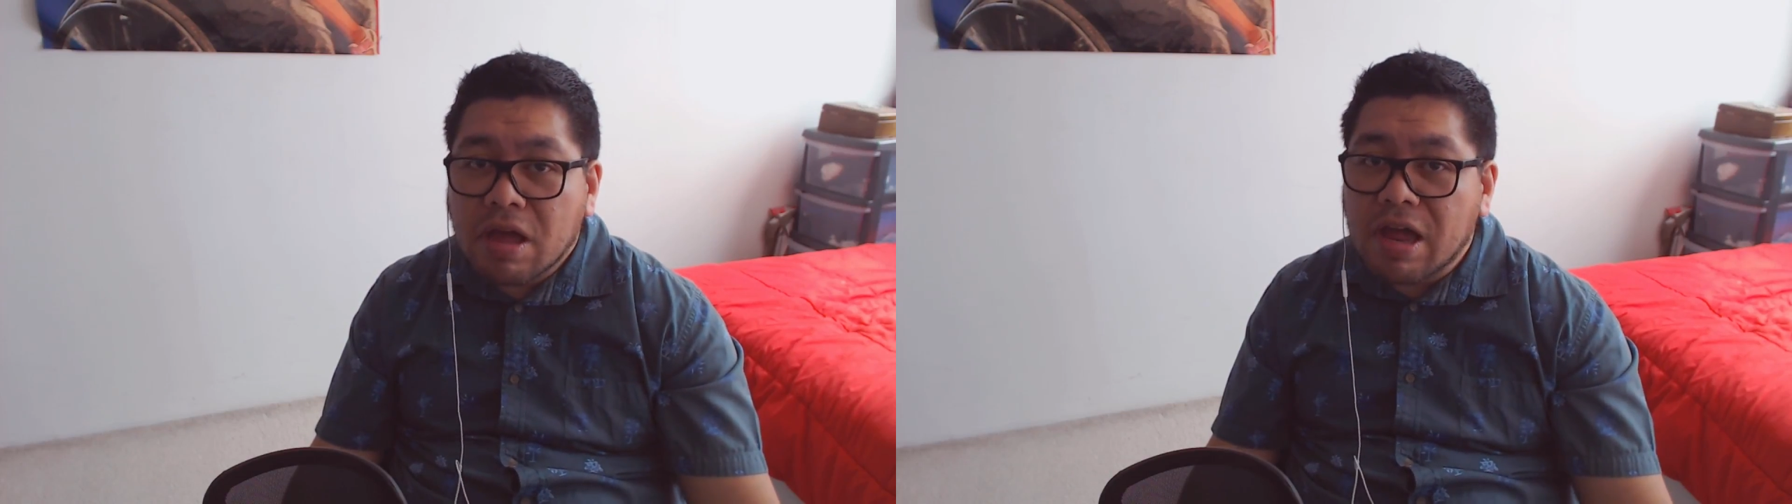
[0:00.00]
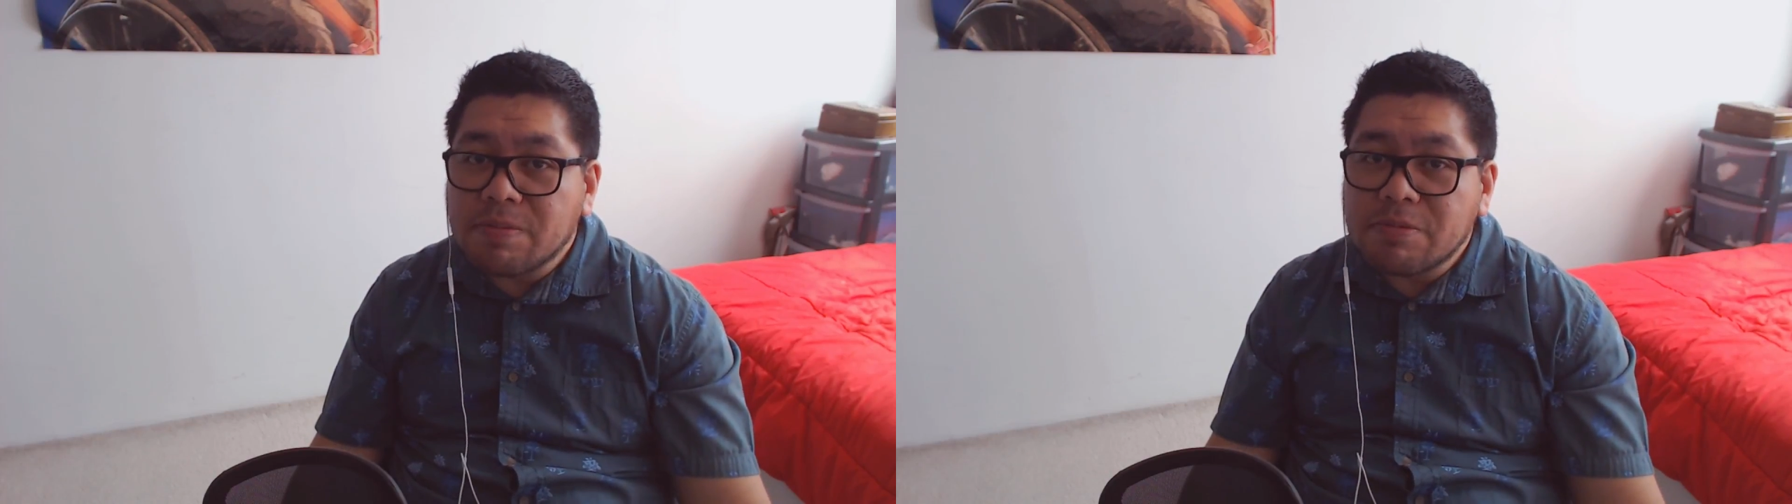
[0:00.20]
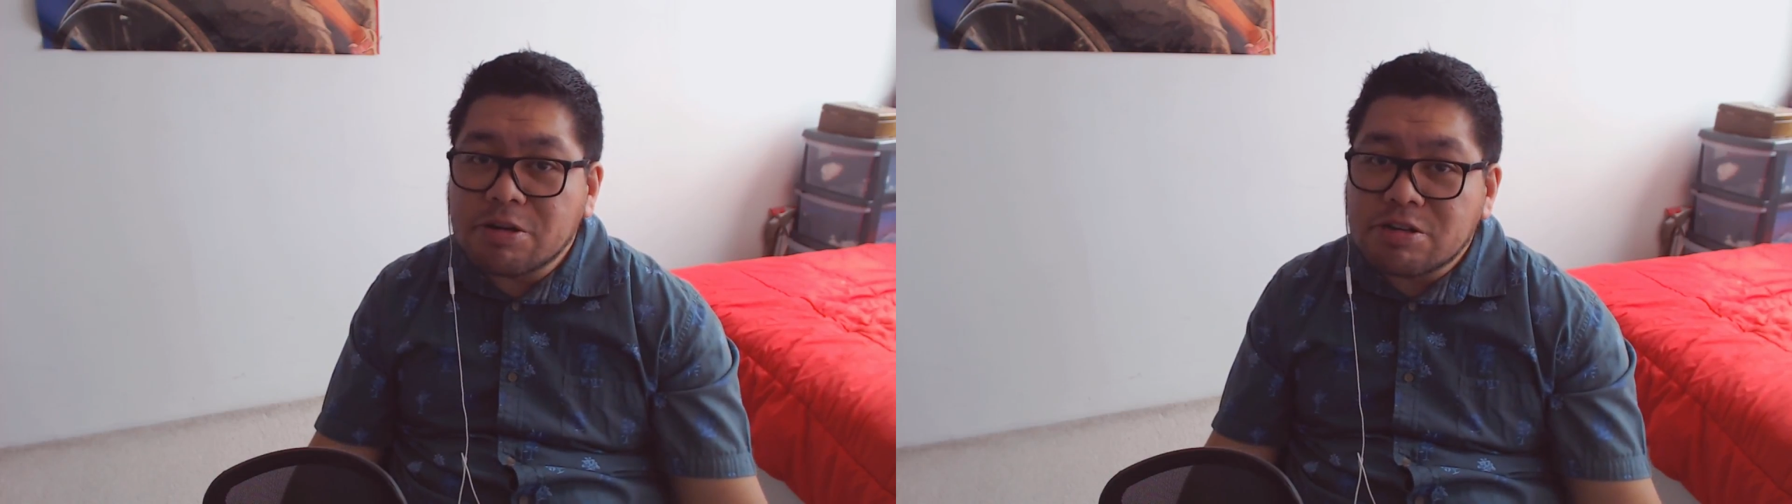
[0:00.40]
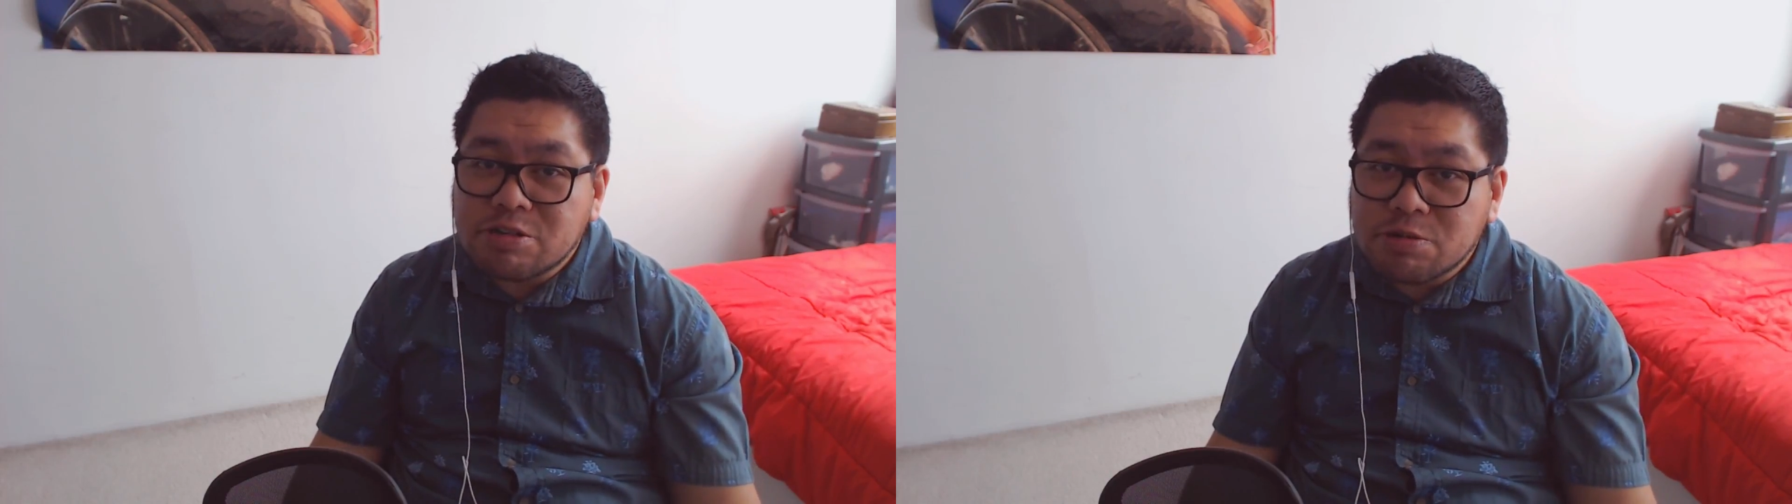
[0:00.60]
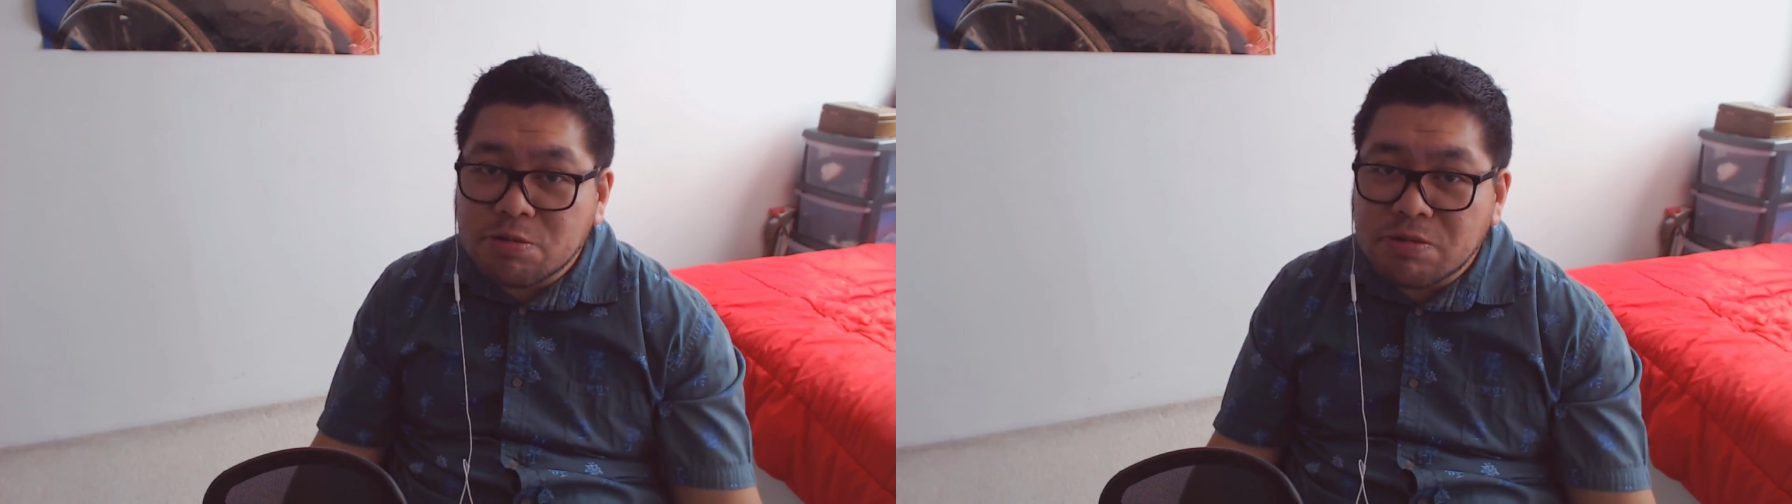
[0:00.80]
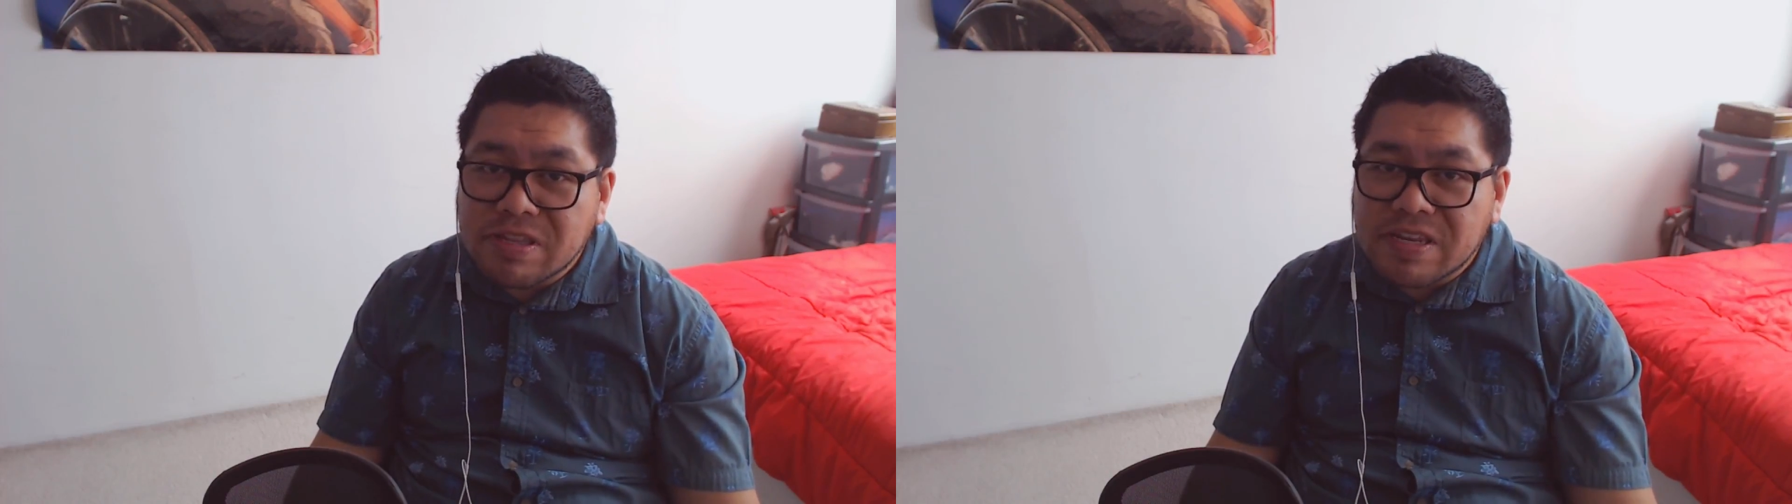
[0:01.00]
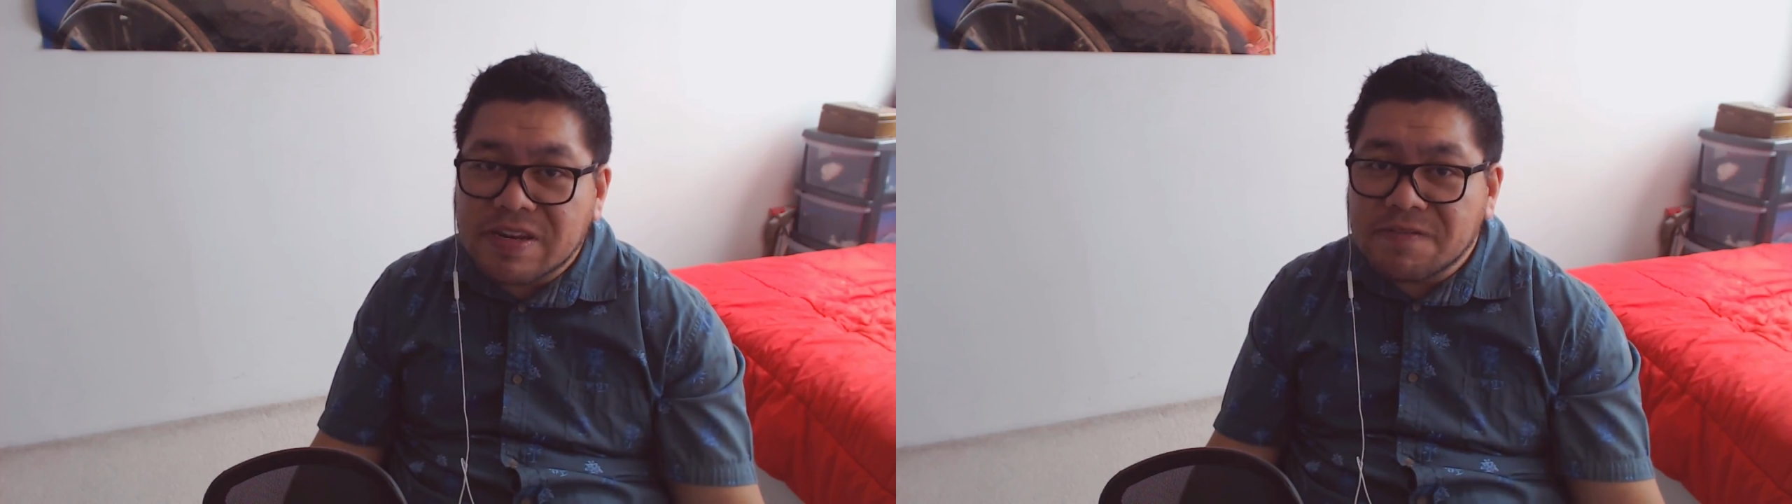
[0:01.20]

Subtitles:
I'm not sure that